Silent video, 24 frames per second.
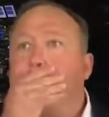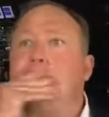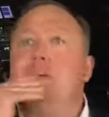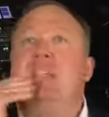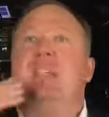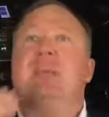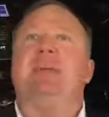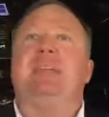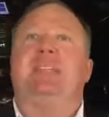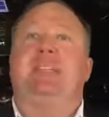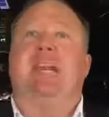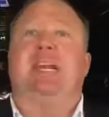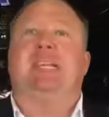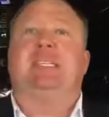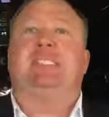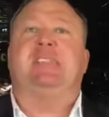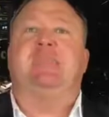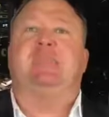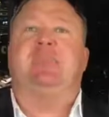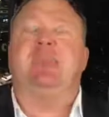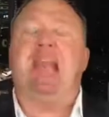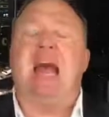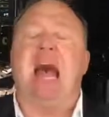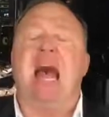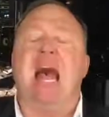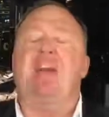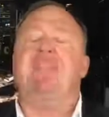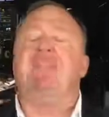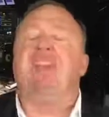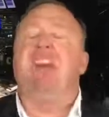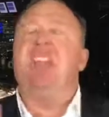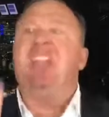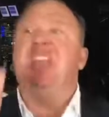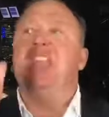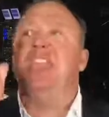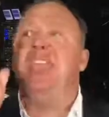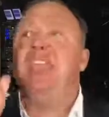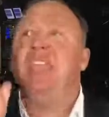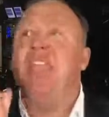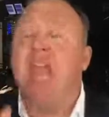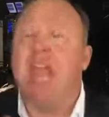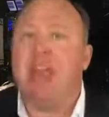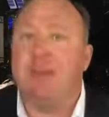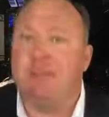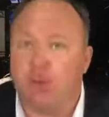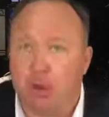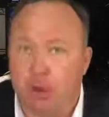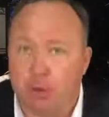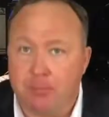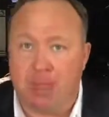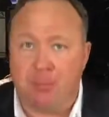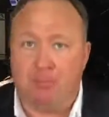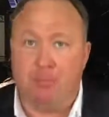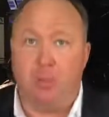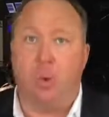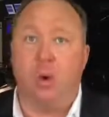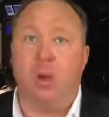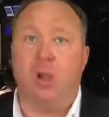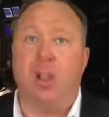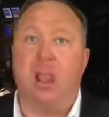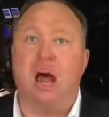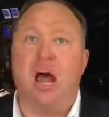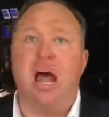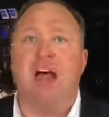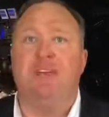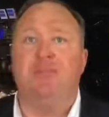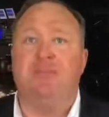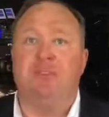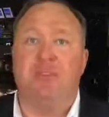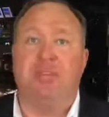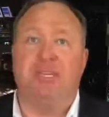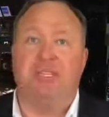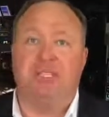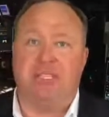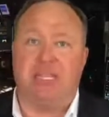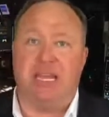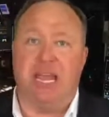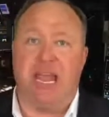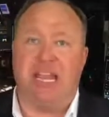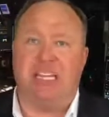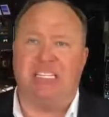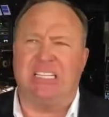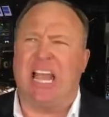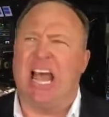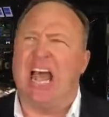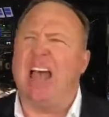But let me tell you something. I've never been more alive than these attacks.